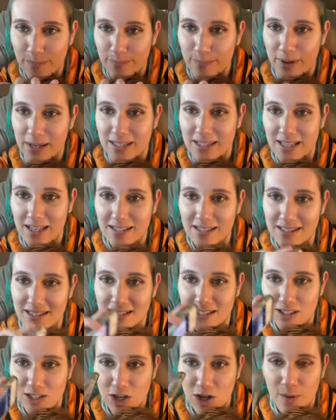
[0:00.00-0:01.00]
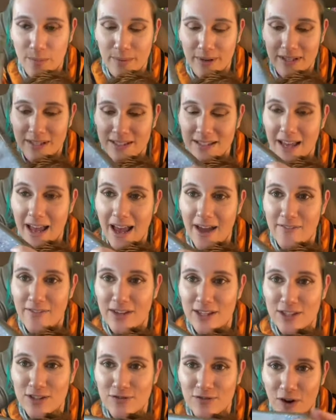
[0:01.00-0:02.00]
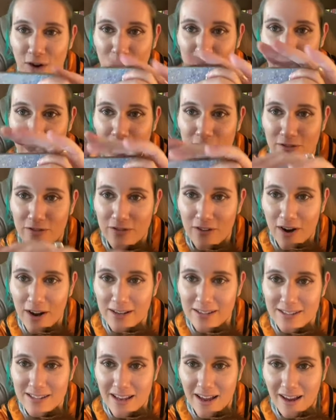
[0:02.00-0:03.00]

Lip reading: My son's determined to have his phone in front